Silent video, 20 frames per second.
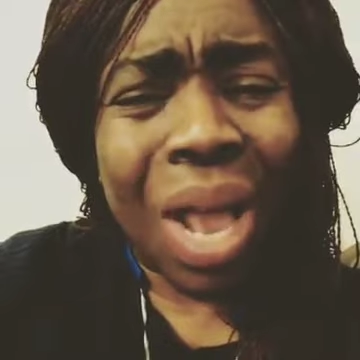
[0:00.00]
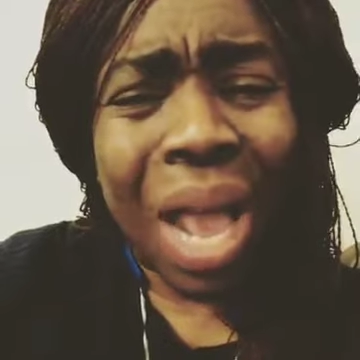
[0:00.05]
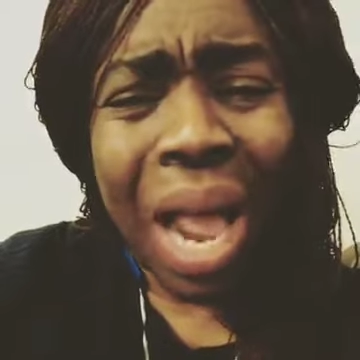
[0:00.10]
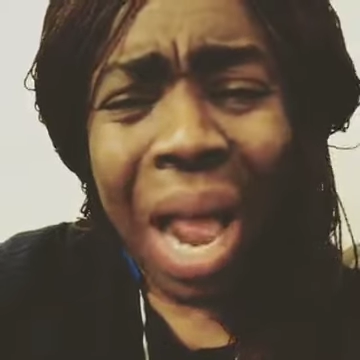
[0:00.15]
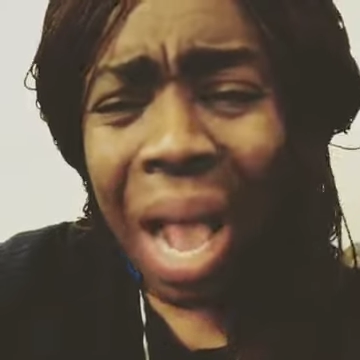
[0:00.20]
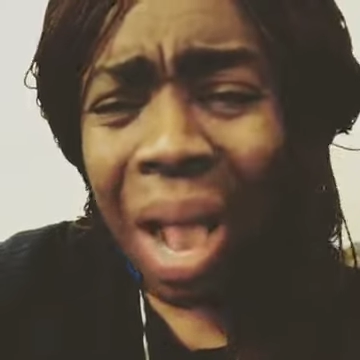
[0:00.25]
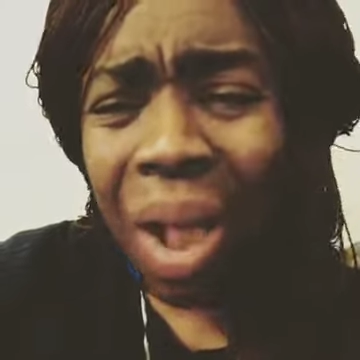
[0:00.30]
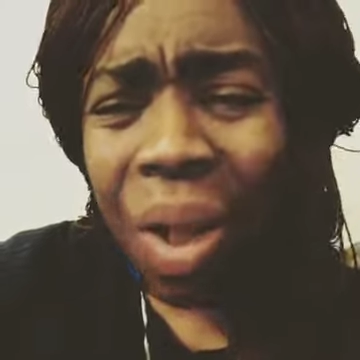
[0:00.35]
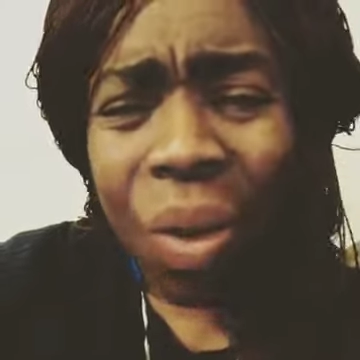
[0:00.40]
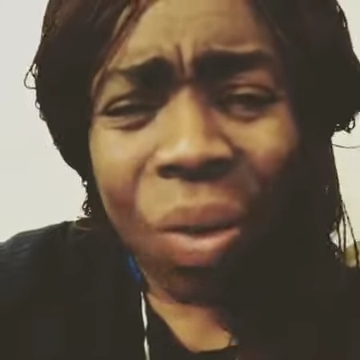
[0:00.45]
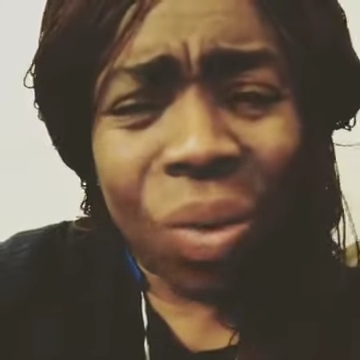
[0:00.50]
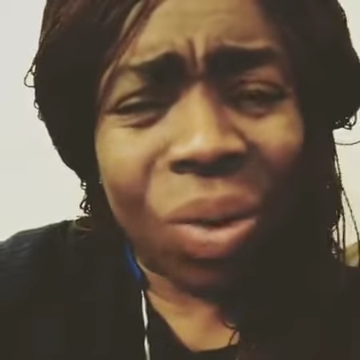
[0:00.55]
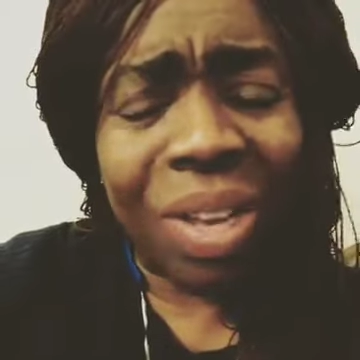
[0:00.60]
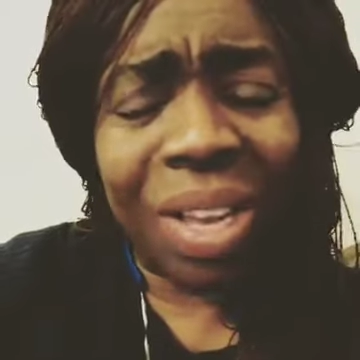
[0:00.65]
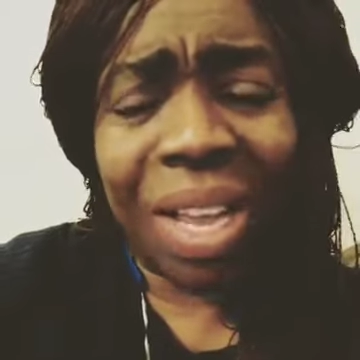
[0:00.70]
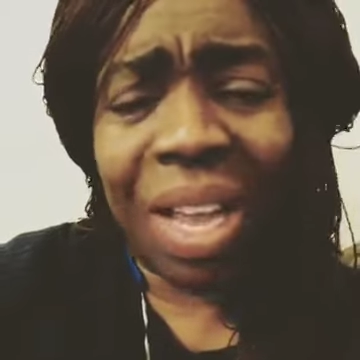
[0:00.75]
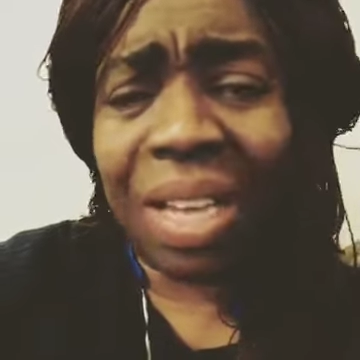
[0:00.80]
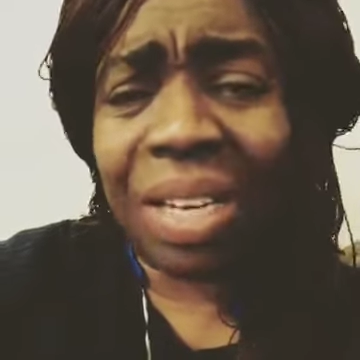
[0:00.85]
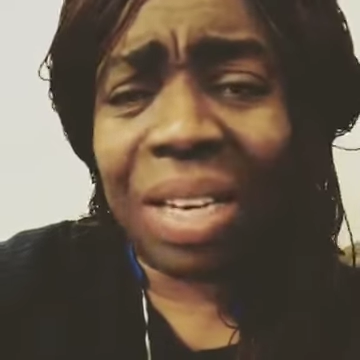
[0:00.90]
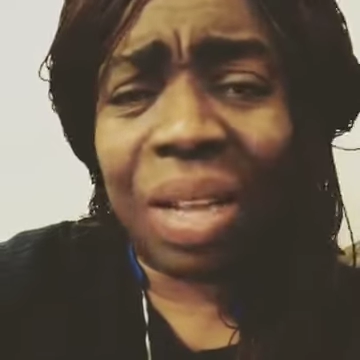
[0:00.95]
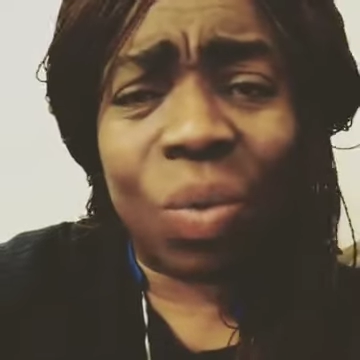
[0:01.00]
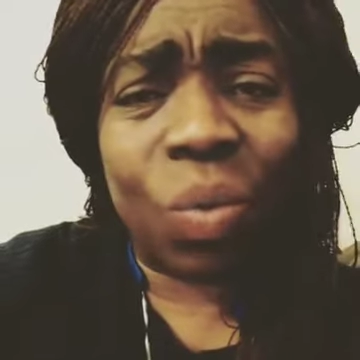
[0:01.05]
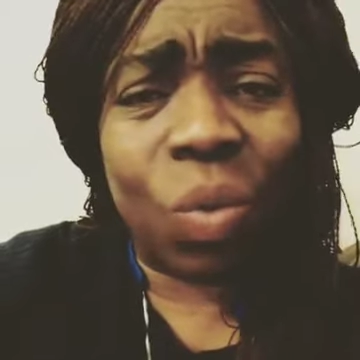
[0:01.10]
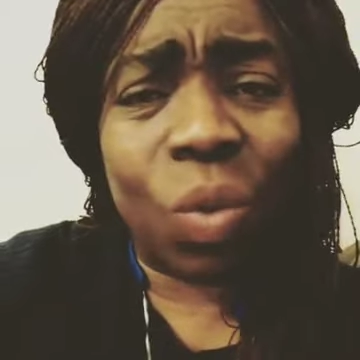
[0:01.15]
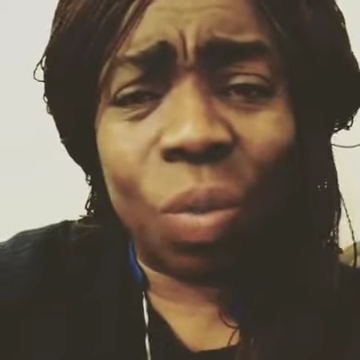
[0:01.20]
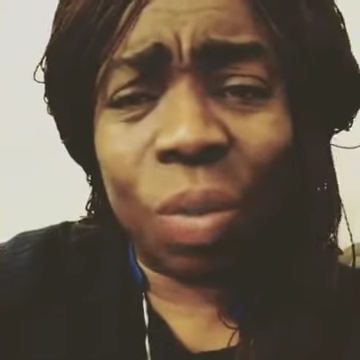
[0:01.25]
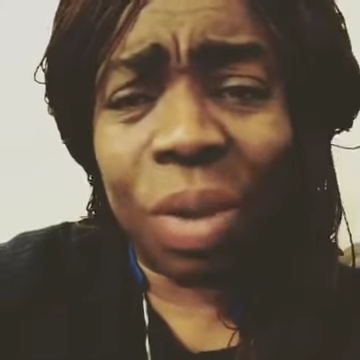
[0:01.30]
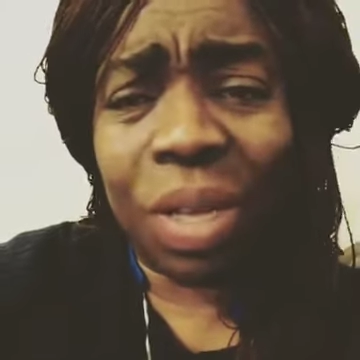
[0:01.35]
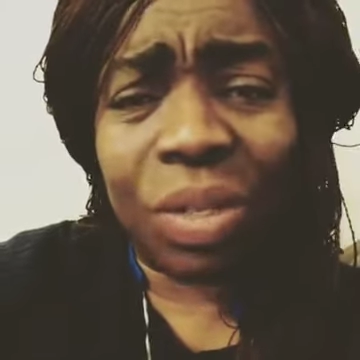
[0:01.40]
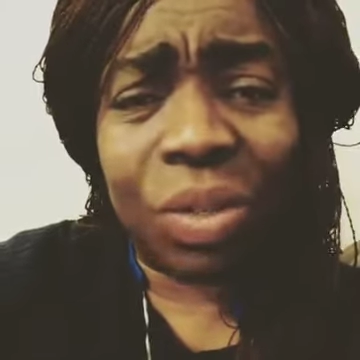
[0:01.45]
How can a
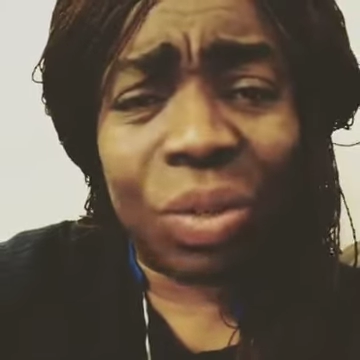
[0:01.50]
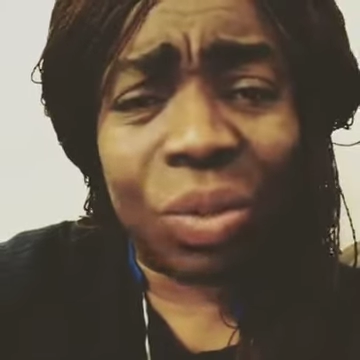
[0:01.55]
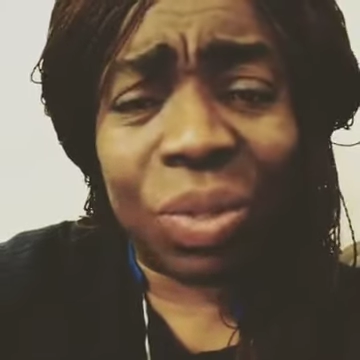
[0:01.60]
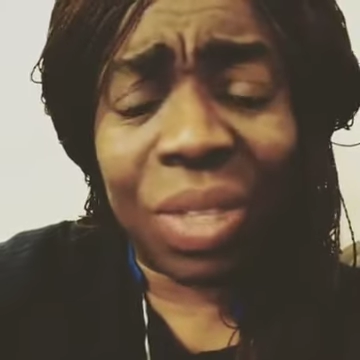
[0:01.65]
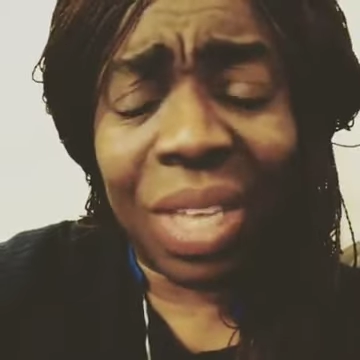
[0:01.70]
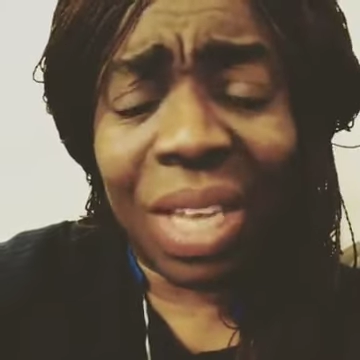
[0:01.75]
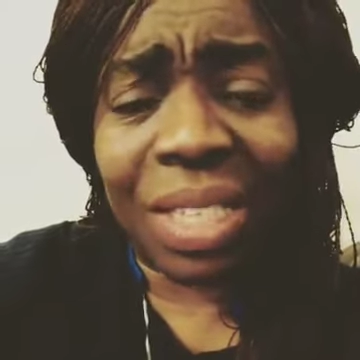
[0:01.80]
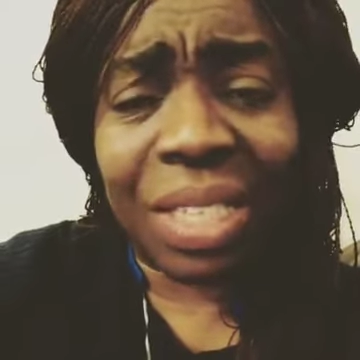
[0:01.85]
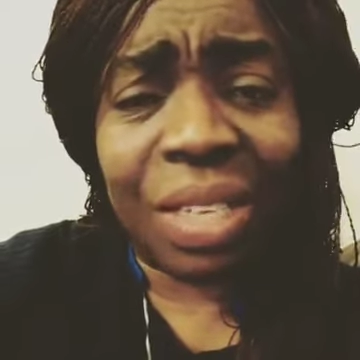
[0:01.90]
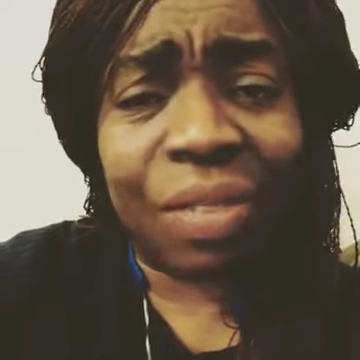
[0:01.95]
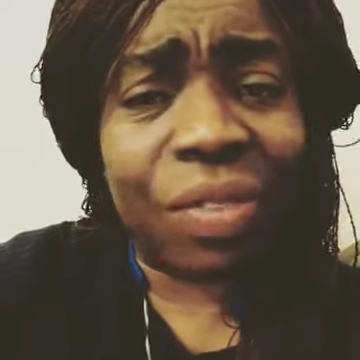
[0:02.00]
woman do that